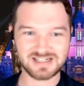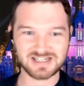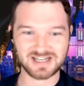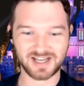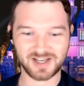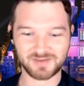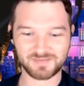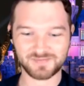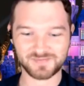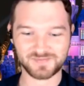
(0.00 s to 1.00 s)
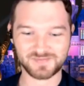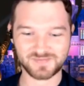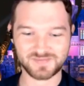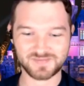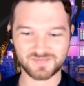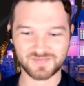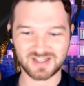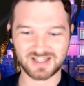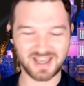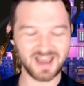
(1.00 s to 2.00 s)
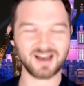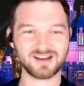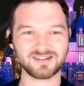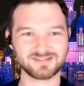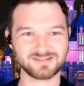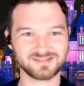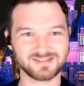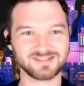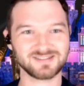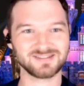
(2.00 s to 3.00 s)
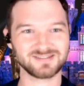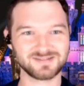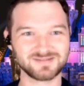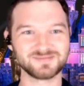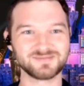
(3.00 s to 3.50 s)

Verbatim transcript: Um, yeah. Yeah.